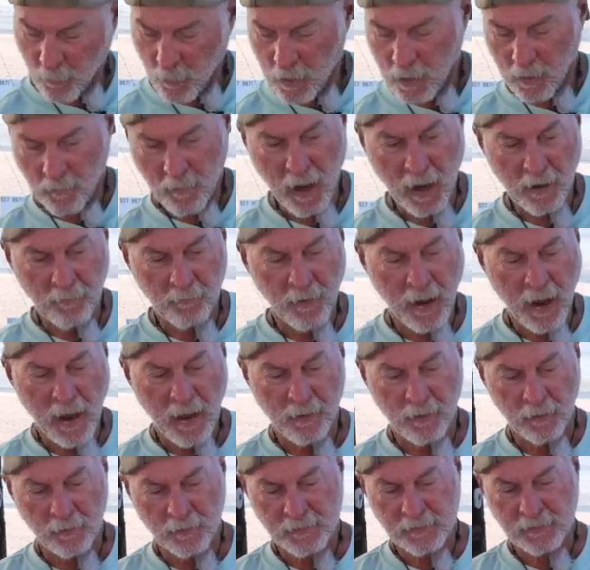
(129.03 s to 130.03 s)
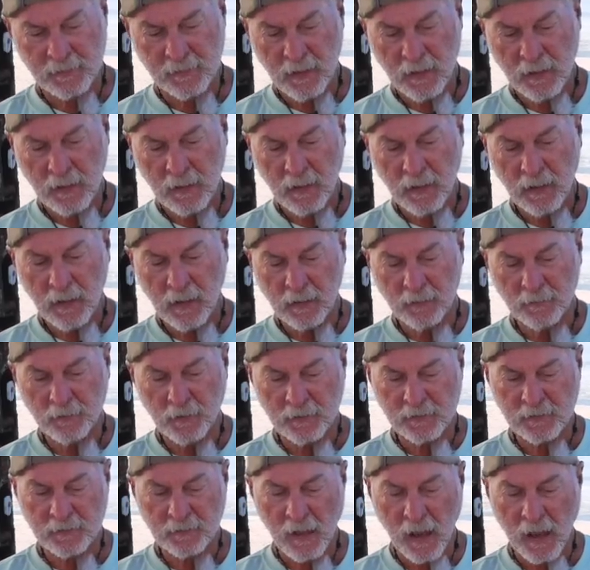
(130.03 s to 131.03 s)
one of my rattles and
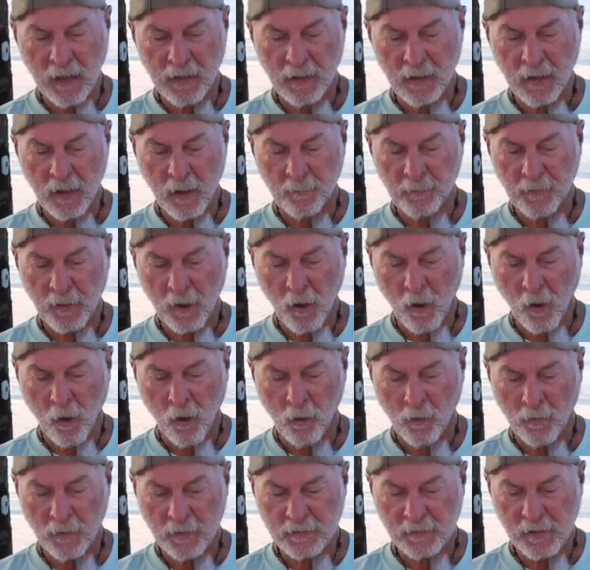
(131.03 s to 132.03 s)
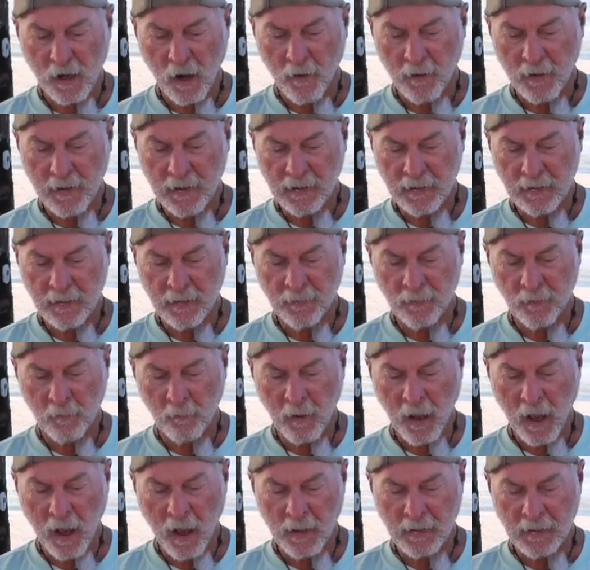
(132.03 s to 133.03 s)
just slide it up the hole that's already in the
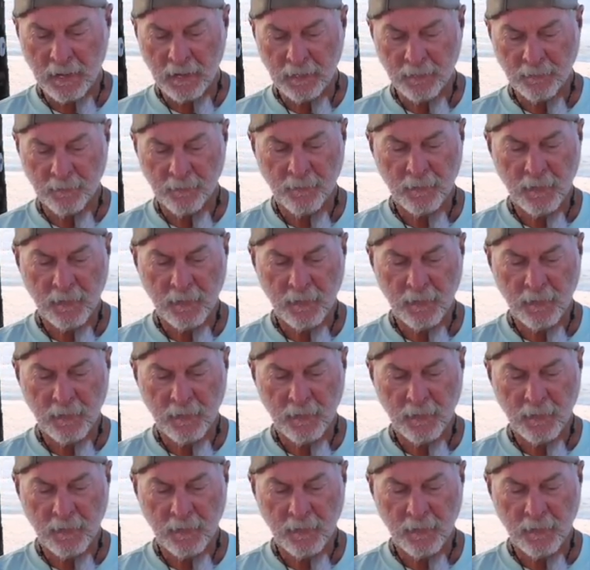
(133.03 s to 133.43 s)
body.